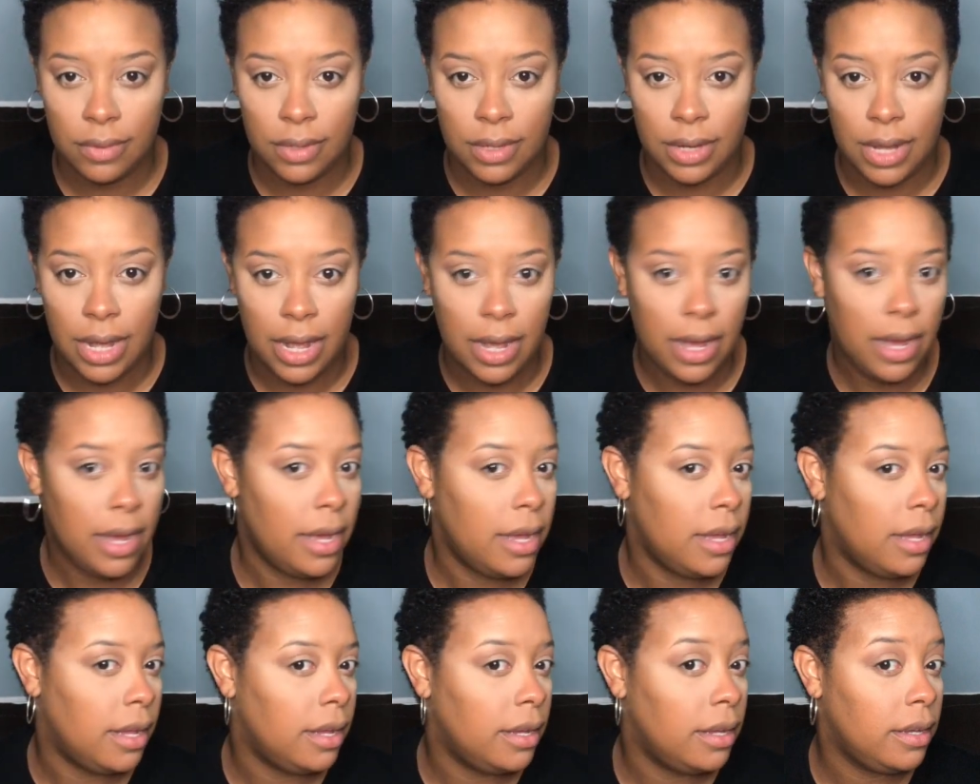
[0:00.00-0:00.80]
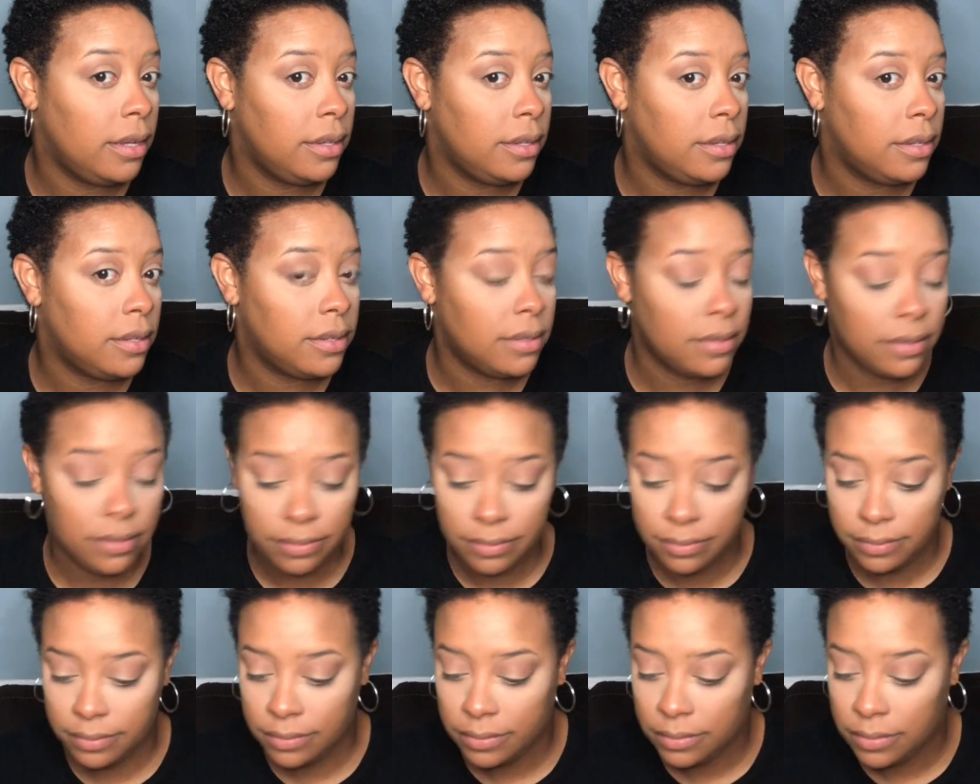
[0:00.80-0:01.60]
Nice.
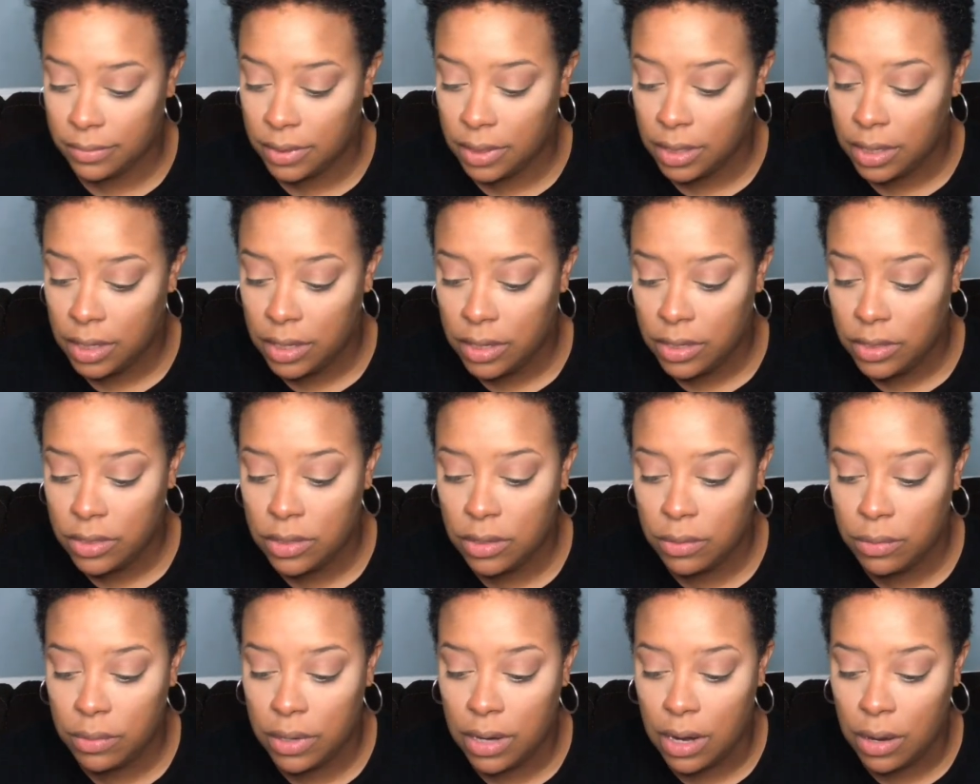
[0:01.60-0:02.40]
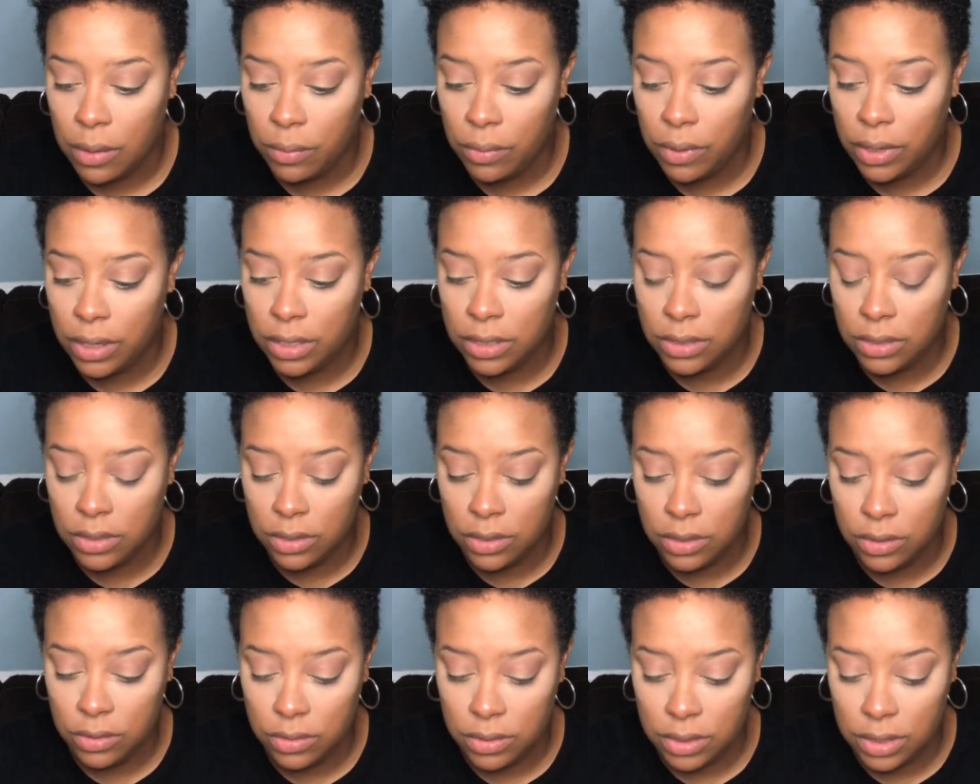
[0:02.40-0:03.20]
So what I want to
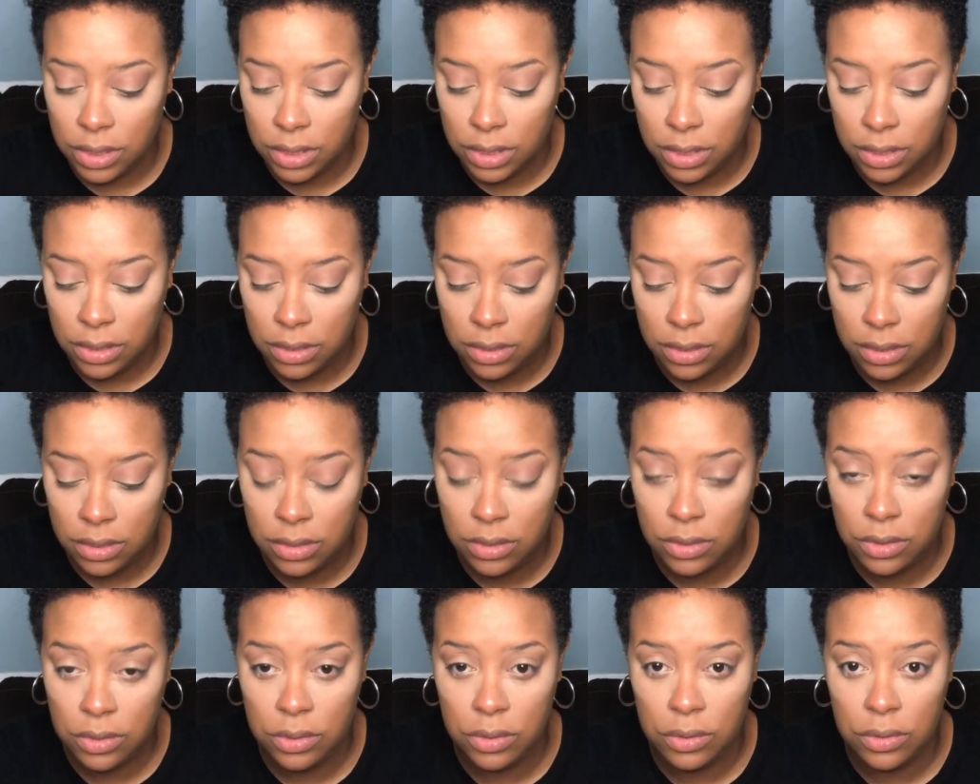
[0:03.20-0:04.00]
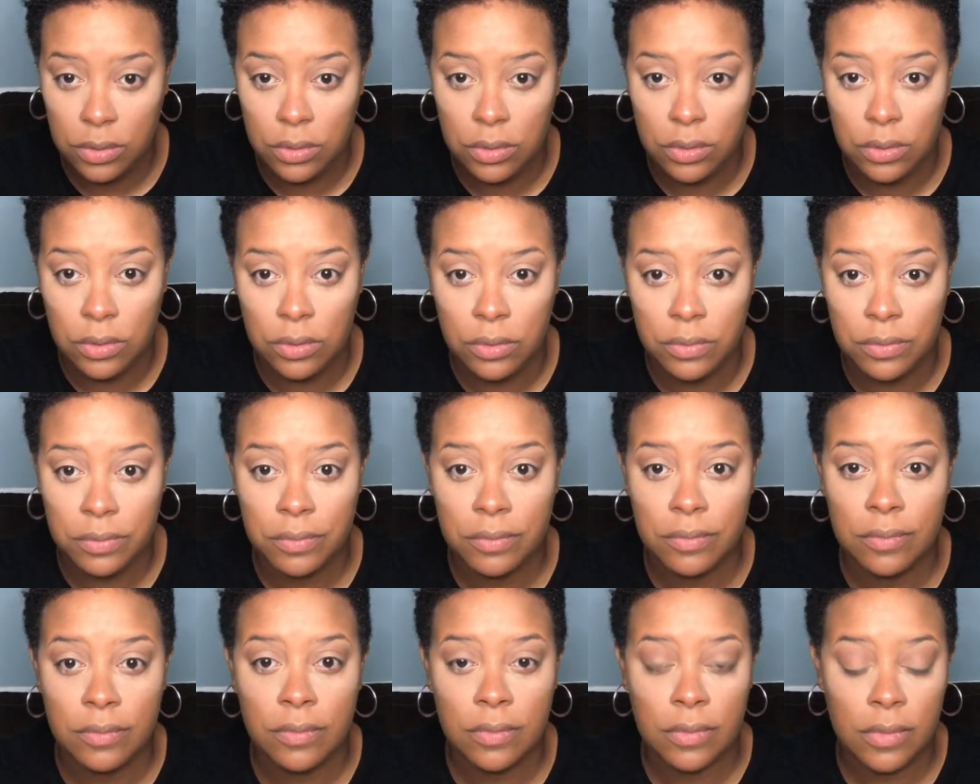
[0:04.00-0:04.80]
do is to
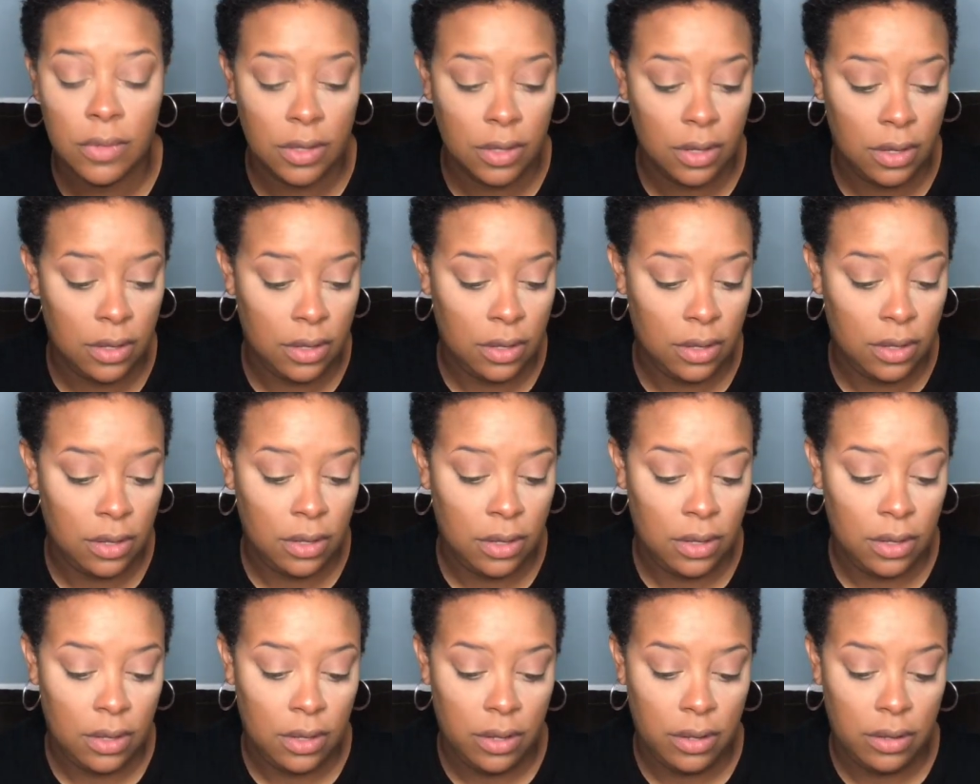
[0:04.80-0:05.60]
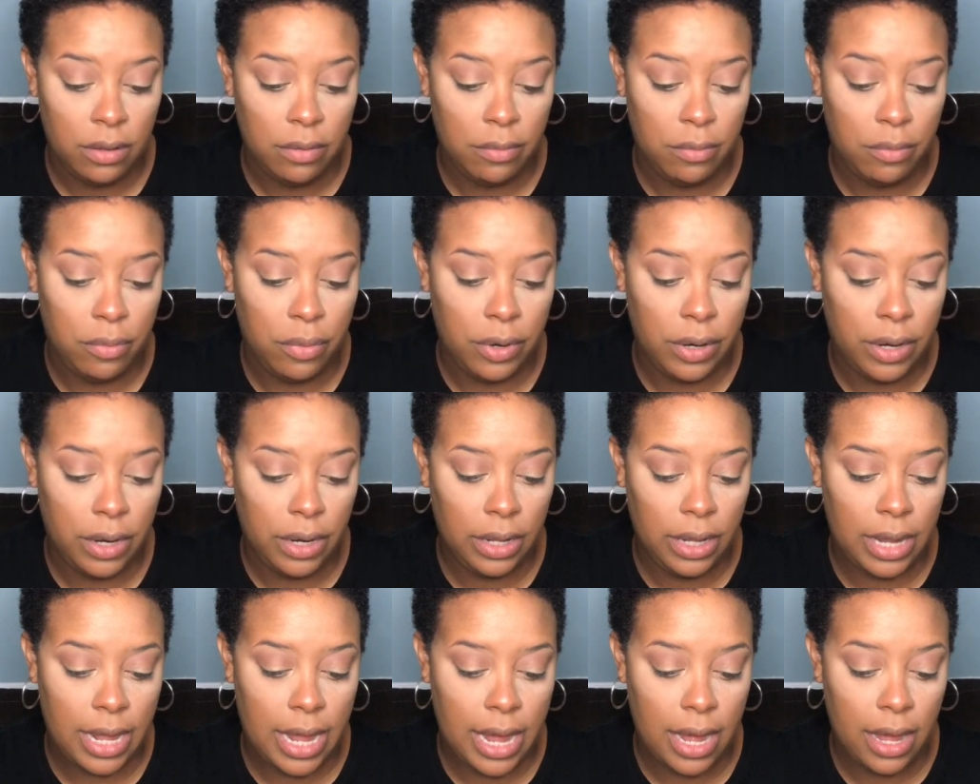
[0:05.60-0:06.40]

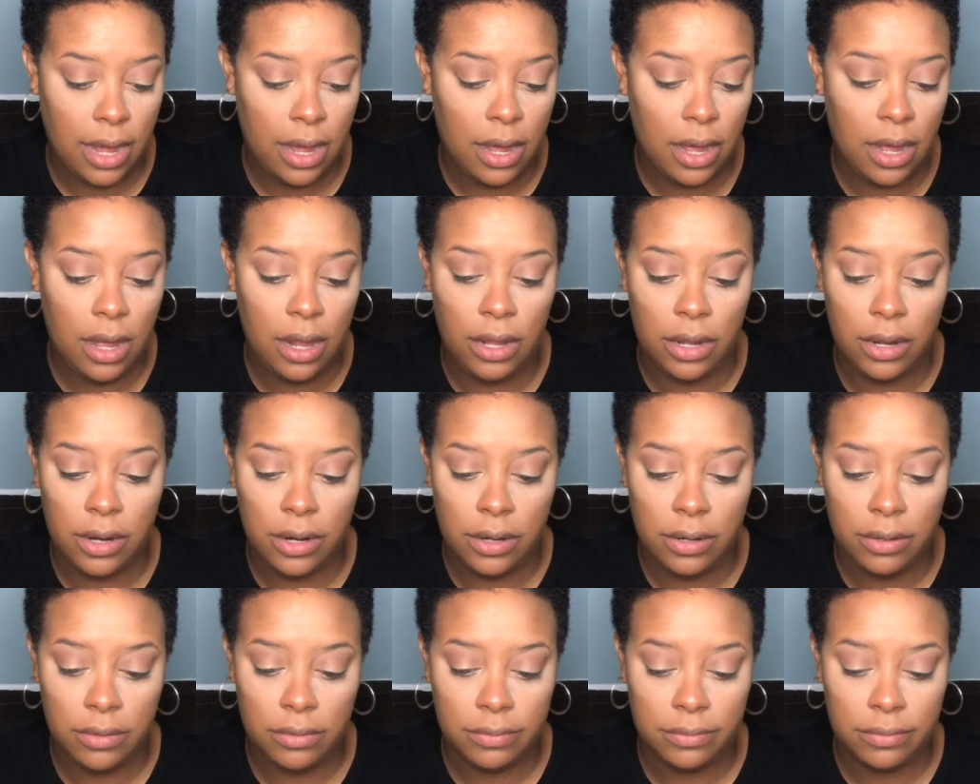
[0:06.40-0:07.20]
bring that color